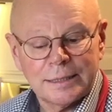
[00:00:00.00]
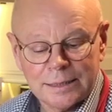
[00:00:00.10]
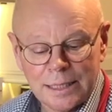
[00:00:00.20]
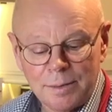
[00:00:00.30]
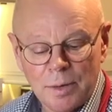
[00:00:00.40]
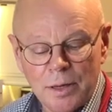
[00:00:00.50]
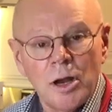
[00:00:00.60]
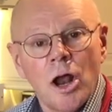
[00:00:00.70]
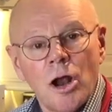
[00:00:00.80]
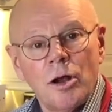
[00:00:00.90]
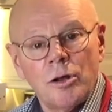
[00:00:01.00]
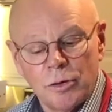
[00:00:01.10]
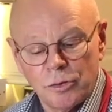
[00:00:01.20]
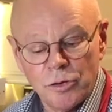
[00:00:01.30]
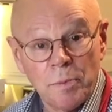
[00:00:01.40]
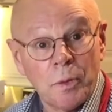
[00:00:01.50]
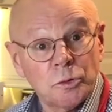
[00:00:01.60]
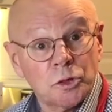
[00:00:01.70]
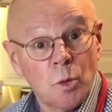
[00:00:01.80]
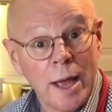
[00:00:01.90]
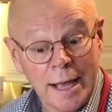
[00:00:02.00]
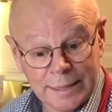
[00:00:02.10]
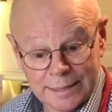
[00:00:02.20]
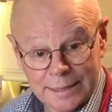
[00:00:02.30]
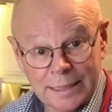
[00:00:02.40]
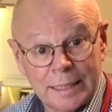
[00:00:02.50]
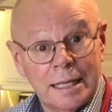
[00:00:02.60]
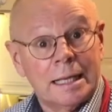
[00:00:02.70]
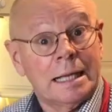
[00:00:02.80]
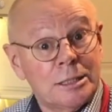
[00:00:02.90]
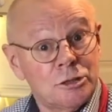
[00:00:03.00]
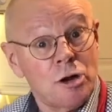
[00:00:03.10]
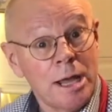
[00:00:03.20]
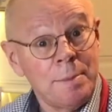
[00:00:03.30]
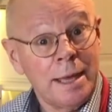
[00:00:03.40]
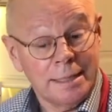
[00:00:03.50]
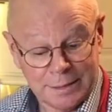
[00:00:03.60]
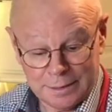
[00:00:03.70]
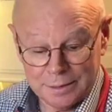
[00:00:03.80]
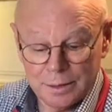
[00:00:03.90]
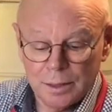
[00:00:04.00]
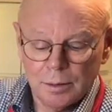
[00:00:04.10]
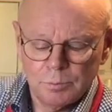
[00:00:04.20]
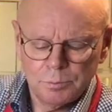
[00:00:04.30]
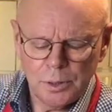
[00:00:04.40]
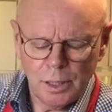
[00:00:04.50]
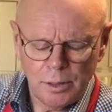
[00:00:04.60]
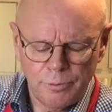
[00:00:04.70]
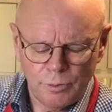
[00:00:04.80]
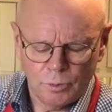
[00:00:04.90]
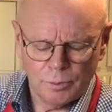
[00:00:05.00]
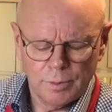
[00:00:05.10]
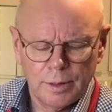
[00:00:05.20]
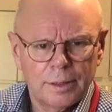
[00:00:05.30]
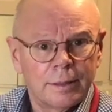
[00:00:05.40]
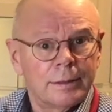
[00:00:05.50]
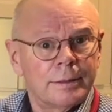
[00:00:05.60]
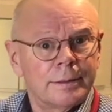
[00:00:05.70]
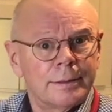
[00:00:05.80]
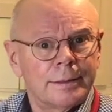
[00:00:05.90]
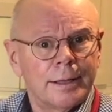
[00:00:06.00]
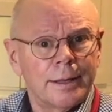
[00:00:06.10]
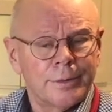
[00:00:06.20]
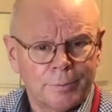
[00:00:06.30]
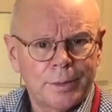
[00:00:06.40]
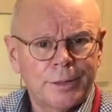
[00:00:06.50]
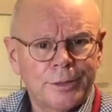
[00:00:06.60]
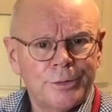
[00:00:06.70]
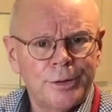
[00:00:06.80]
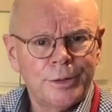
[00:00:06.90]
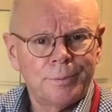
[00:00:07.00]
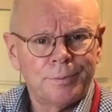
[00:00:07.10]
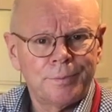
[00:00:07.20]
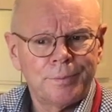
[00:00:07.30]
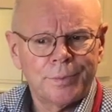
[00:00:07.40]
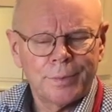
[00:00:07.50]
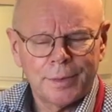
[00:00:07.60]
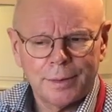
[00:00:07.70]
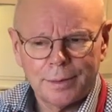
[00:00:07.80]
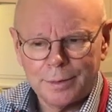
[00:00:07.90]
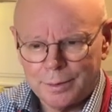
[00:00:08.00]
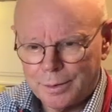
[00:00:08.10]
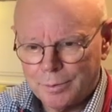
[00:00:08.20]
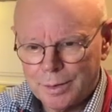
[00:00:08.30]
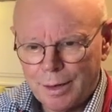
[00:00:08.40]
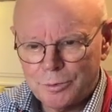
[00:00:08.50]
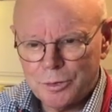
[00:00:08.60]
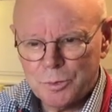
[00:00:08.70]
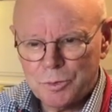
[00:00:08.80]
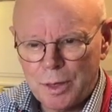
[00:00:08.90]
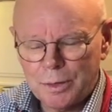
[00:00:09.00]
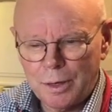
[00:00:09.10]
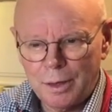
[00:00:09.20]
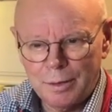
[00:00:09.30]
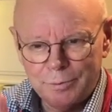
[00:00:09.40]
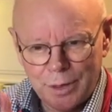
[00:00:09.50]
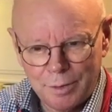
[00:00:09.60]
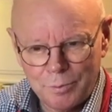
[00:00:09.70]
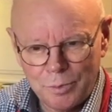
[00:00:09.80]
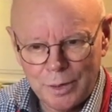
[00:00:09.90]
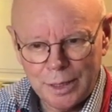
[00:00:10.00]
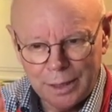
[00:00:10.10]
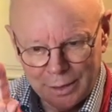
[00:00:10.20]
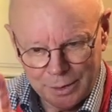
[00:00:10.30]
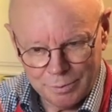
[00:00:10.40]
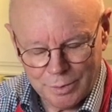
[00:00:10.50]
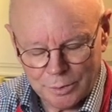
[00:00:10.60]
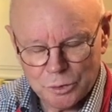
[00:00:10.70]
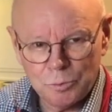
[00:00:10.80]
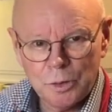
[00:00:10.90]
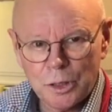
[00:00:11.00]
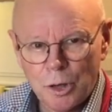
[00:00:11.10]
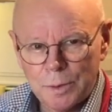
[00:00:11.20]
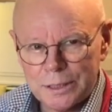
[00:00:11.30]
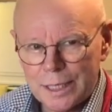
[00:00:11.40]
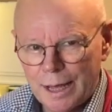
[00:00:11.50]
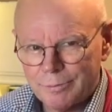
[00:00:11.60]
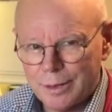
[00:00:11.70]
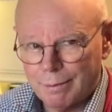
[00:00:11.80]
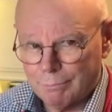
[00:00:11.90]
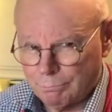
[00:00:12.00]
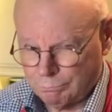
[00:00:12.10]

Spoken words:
cinnamon ripple squares. Tray baked. Beautiful. I think we're going to try them. You can have some as well, Clive, don't worry. You've got some with a cup of tea after.